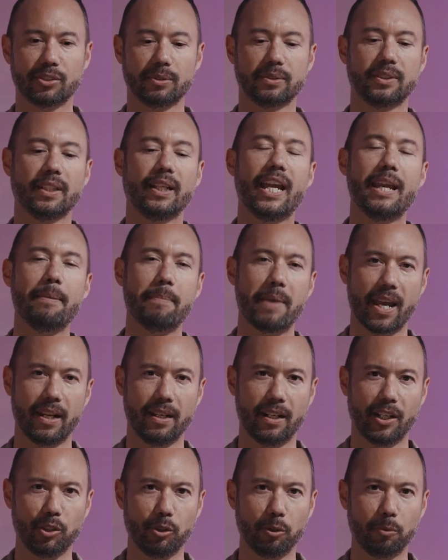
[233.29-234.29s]
So I said, Hey
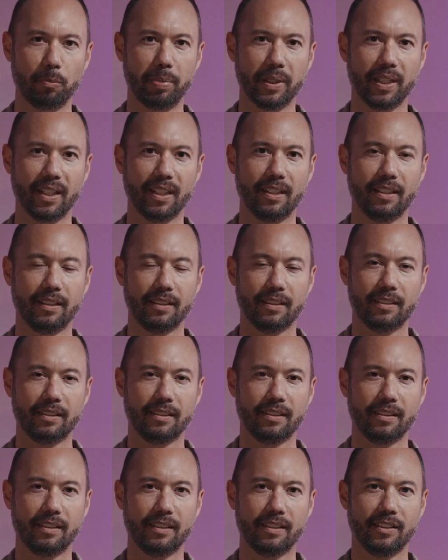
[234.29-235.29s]
man, are you a big
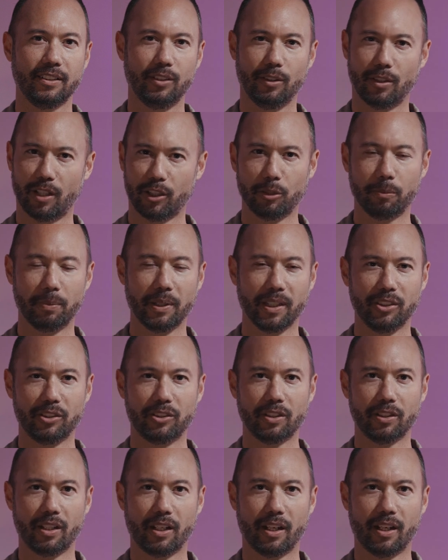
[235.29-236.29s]
are you a
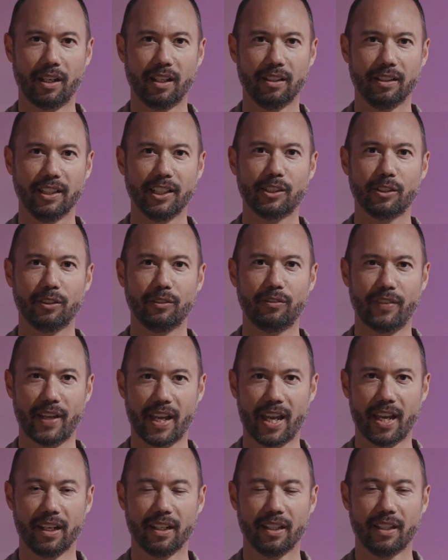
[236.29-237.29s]
big uh, liquor
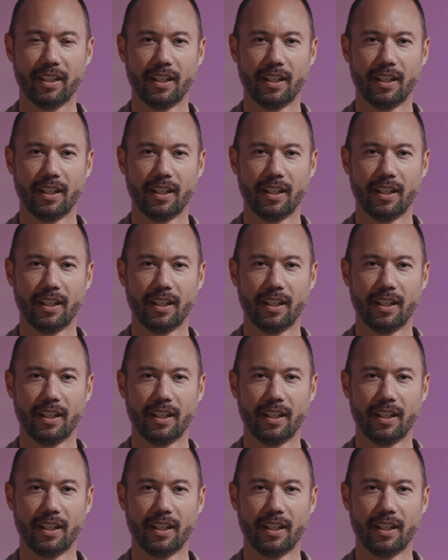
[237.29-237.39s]
fan?